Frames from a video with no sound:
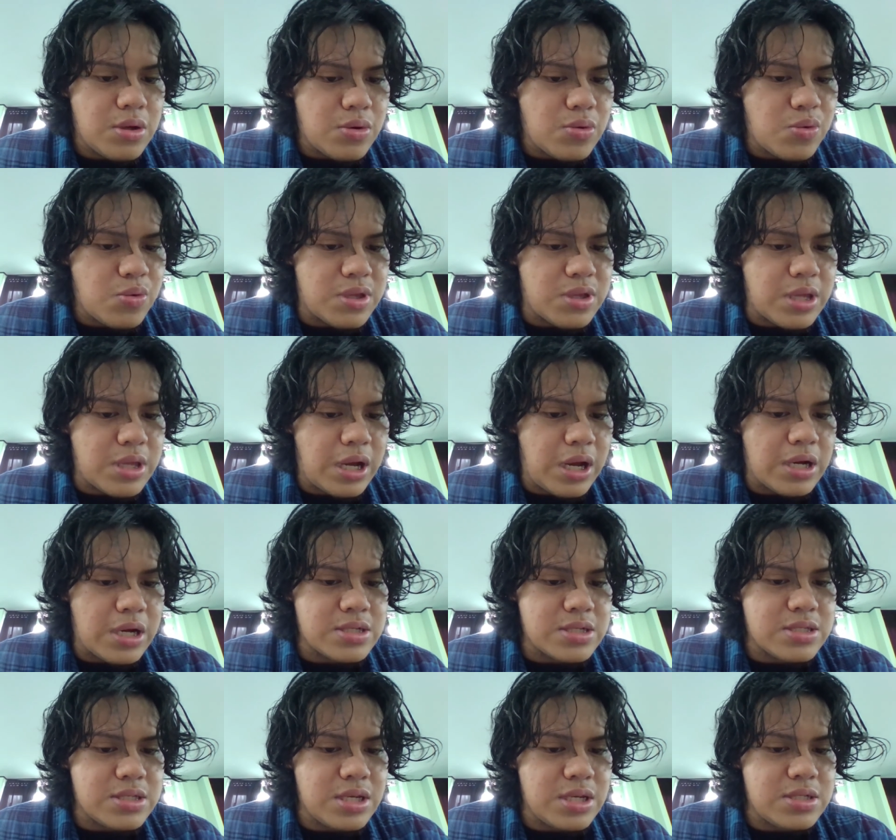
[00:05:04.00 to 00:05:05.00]
with
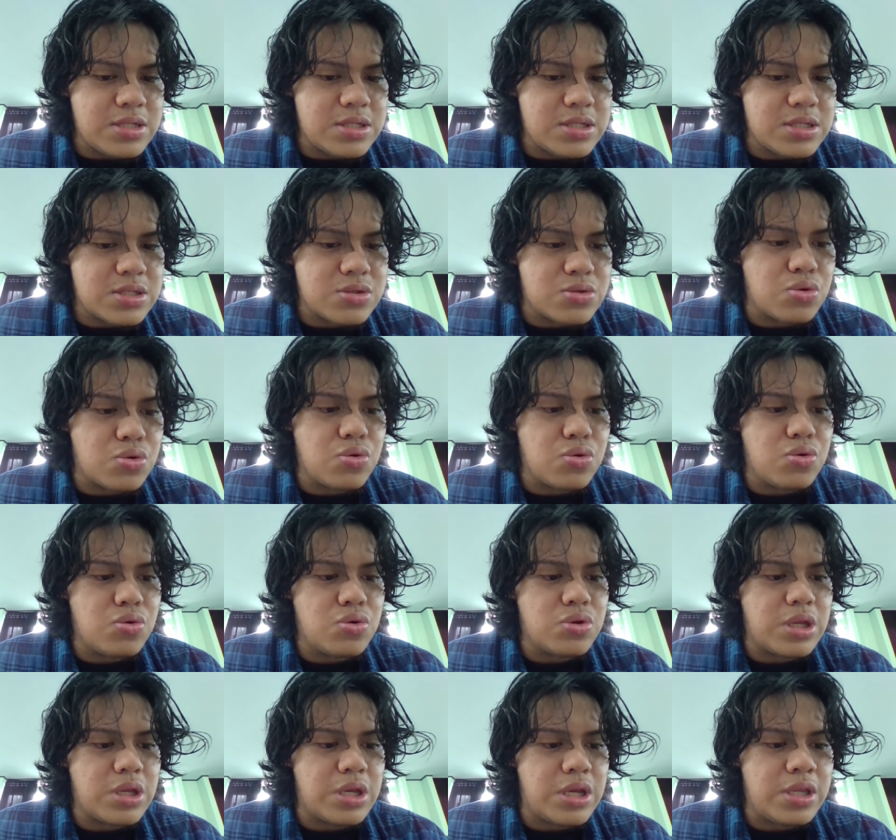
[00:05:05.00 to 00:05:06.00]
access to
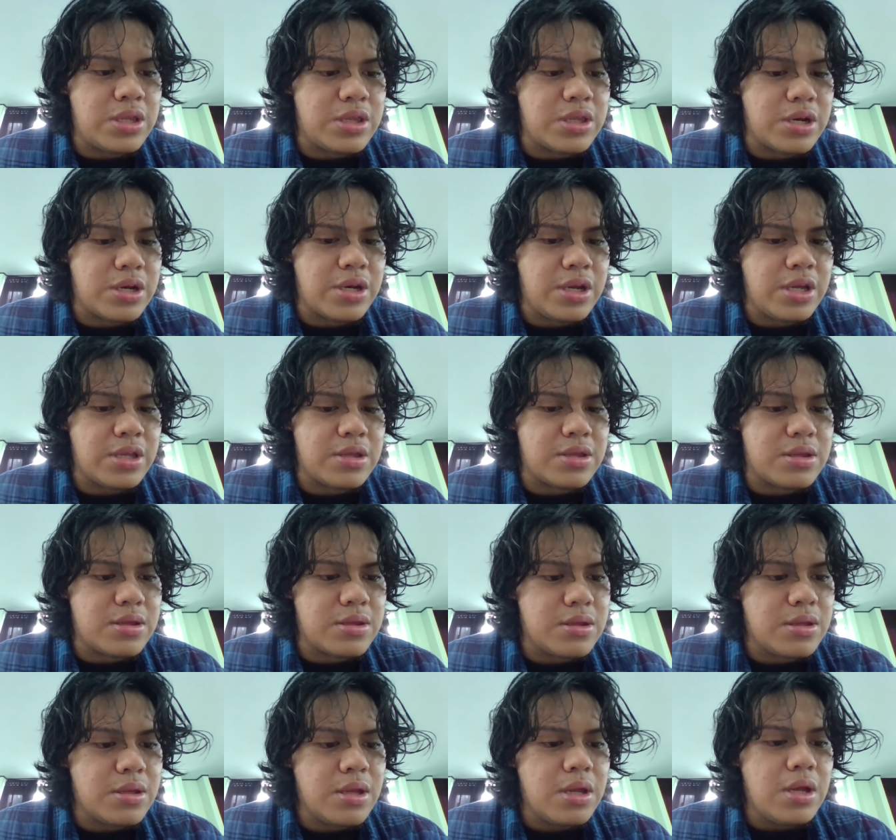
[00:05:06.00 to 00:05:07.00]
the internet.
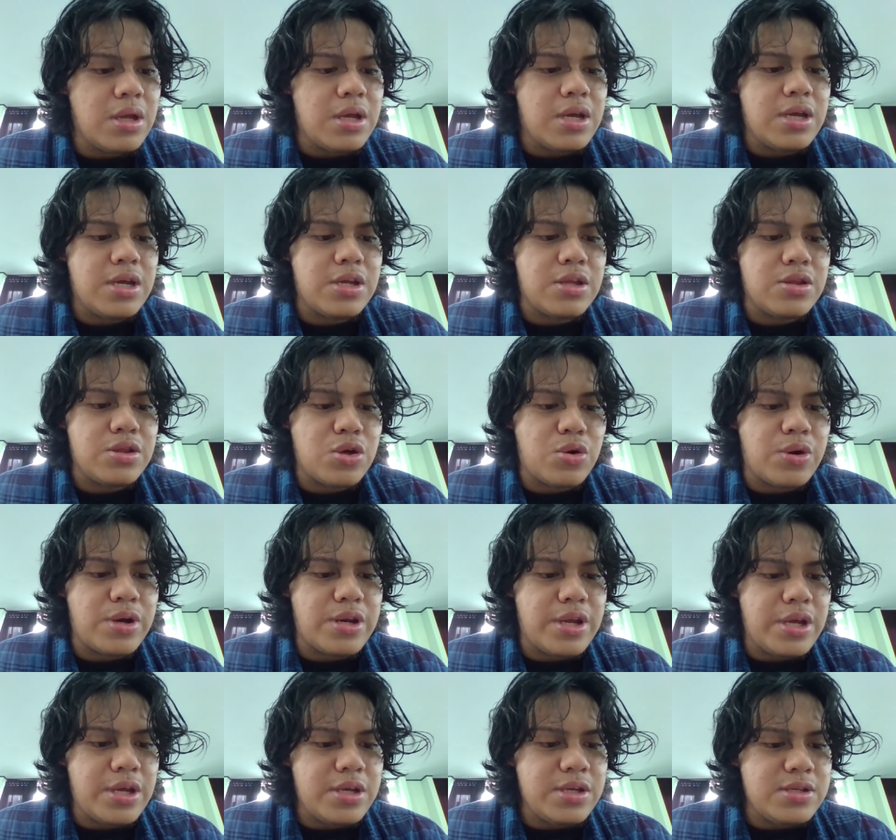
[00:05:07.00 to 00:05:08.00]

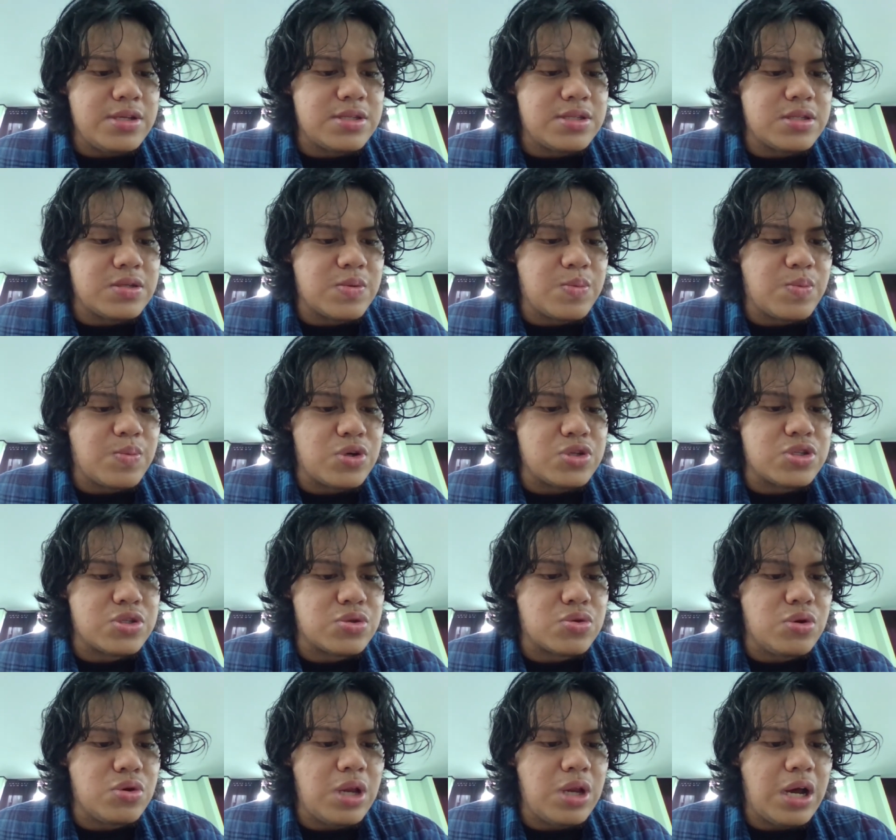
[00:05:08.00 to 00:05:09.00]
Nowadays, most
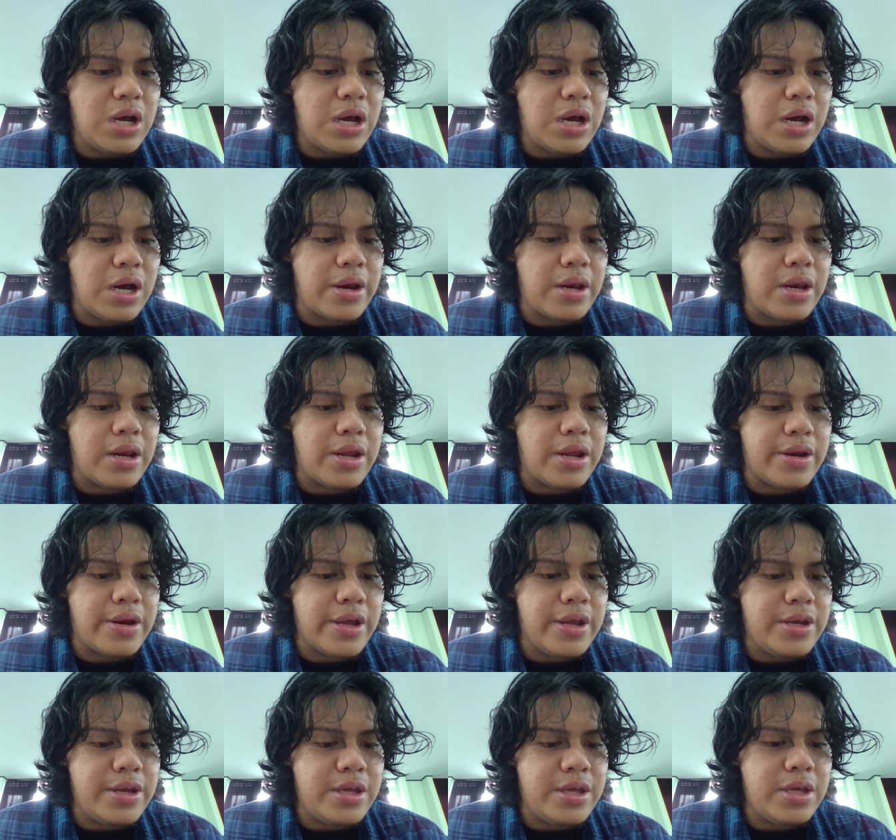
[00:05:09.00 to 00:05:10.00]
schools
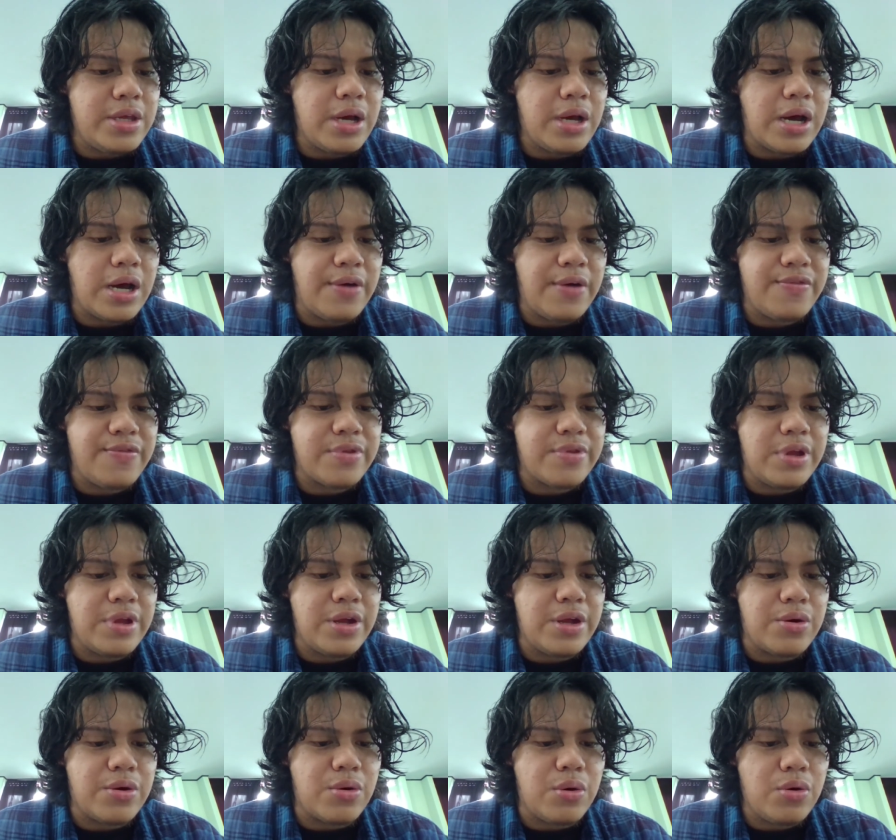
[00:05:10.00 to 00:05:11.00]
already have
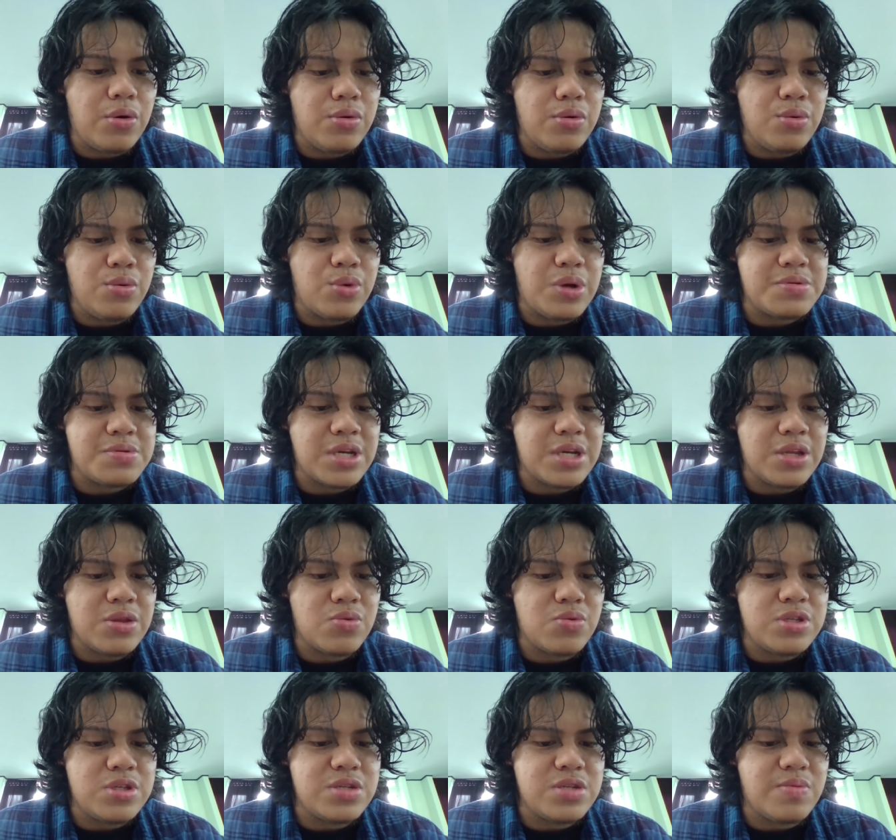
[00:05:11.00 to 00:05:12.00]
their own website,
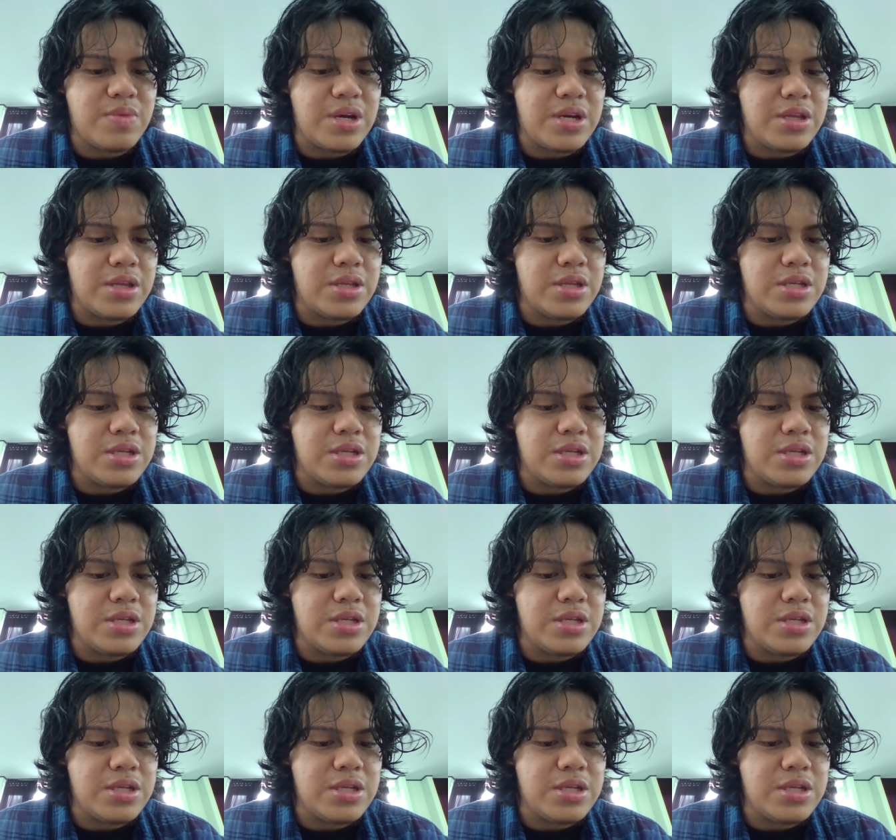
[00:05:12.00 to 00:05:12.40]
which made it